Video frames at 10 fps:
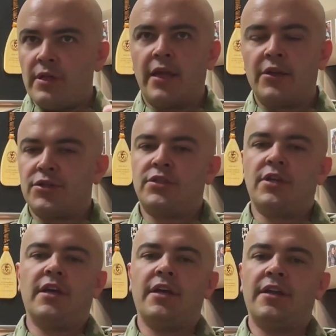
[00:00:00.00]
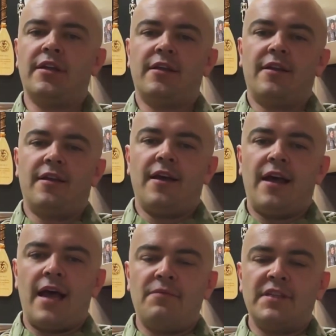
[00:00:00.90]
understood
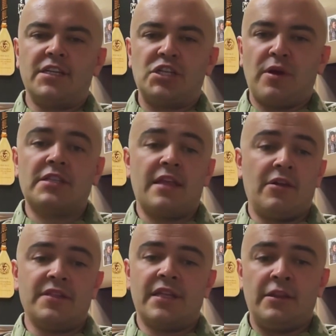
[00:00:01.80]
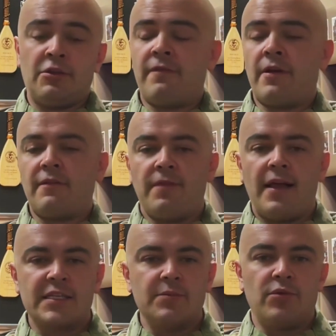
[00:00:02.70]
the situation that I was in. They're very
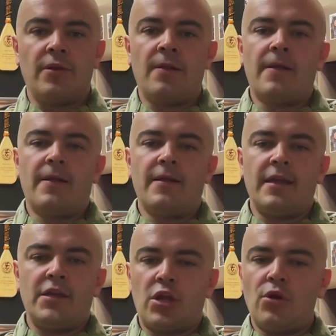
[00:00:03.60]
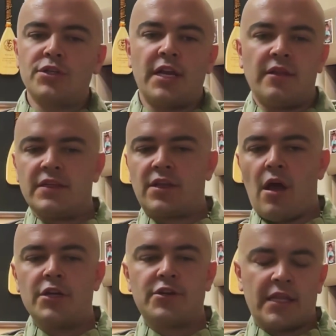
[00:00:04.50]
flexible in negotiating this
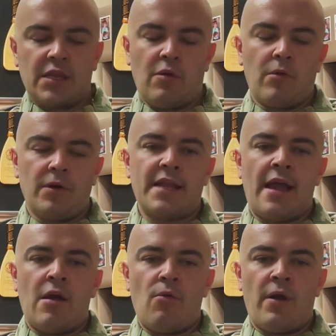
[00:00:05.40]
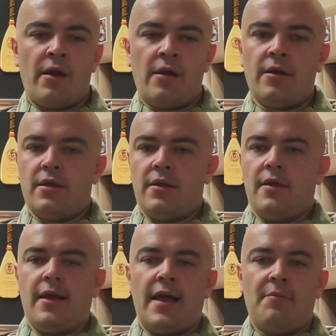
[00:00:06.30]
contract that we worked out where
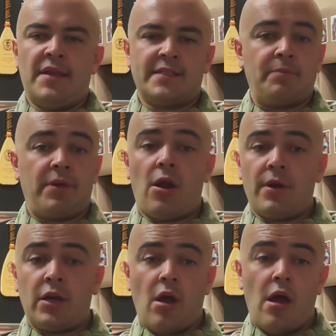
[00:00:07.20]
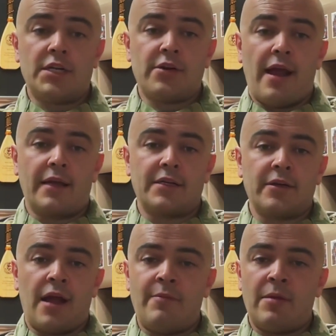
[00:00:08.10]
as a PRN contractor,
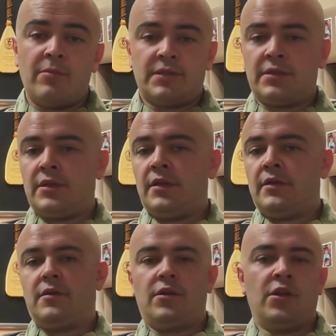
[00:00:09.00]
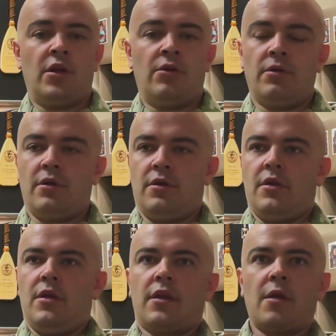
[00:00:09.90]
I'm able to,
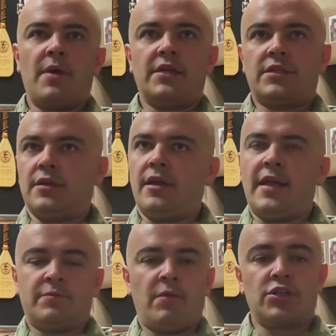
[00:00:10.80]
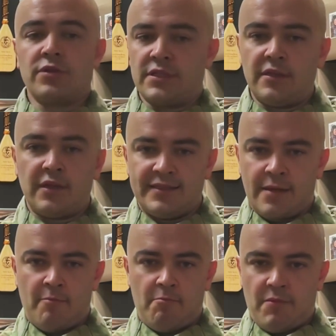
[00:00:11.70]
commit to as much or as little
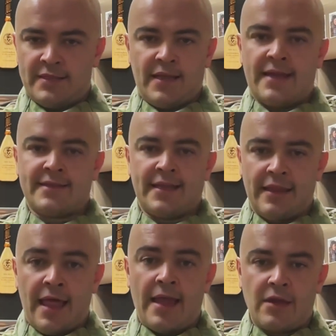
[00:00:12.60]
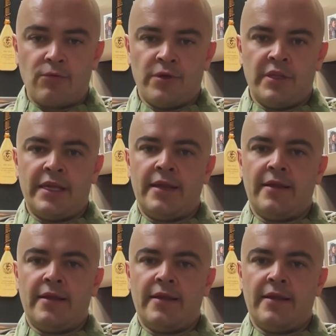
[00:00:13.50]
as I'd like, really.